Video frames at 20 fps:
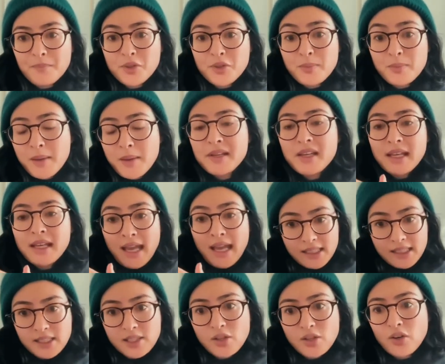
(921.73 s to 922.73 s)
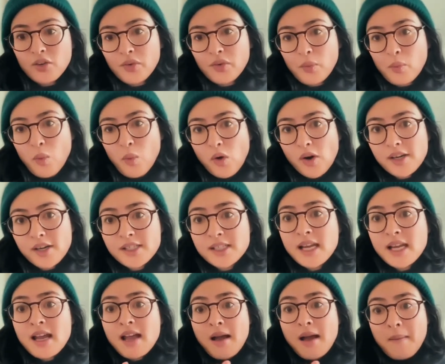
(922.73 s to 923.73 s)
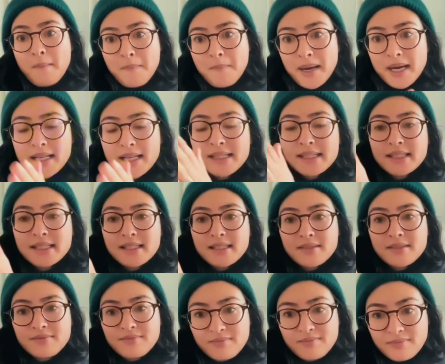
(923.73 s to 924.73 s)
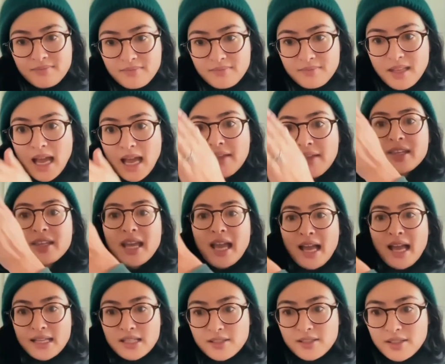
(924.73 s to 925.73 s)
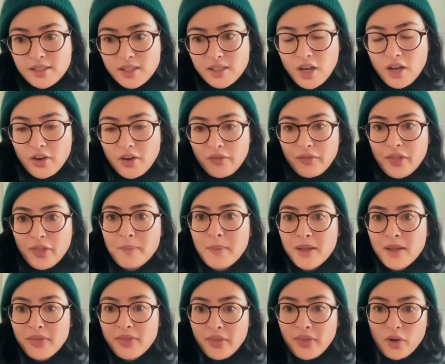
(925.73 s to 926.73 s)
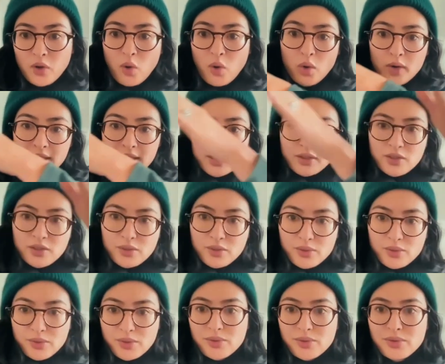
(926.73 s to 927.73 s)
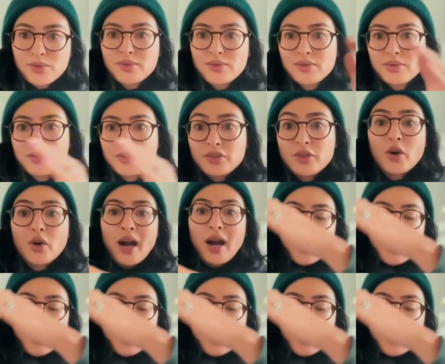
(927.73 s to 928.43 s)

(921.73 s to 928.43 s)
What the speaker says: may get a reward, but at the end of the month, according to your